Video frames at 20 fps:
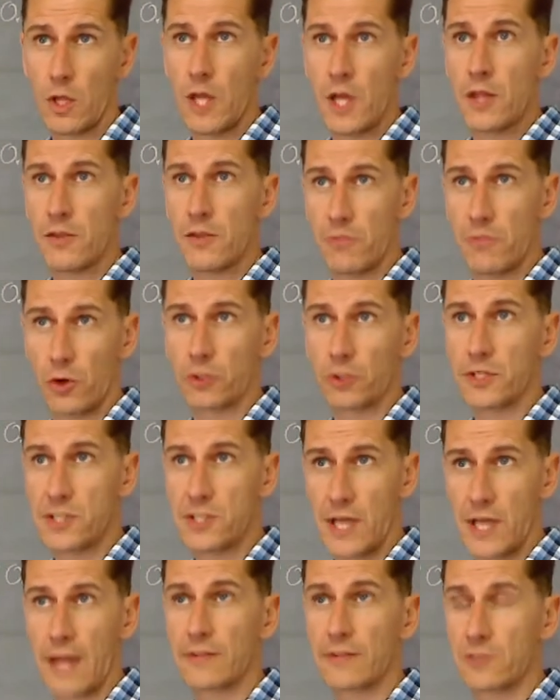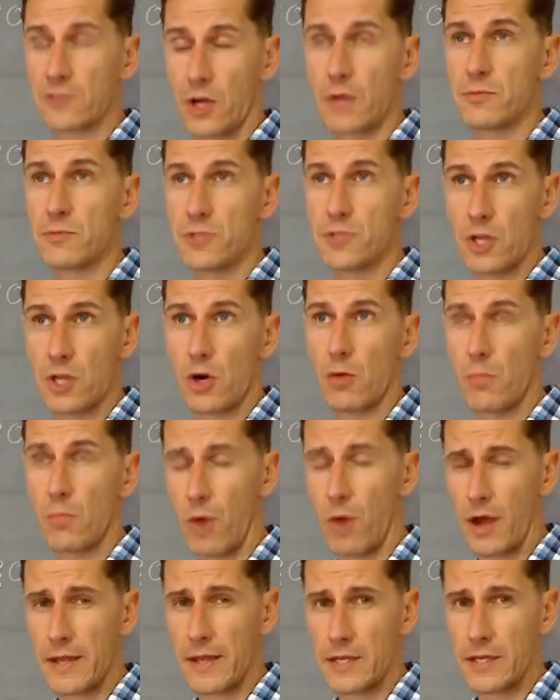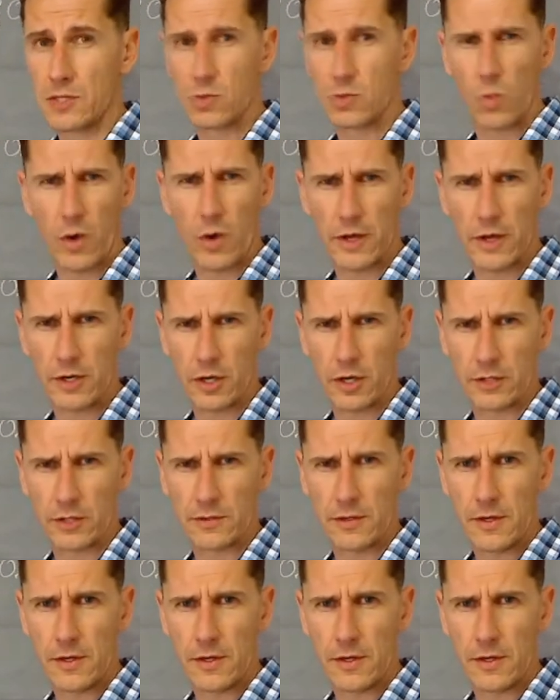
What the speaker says: the voltage at time 0 minus. Why not?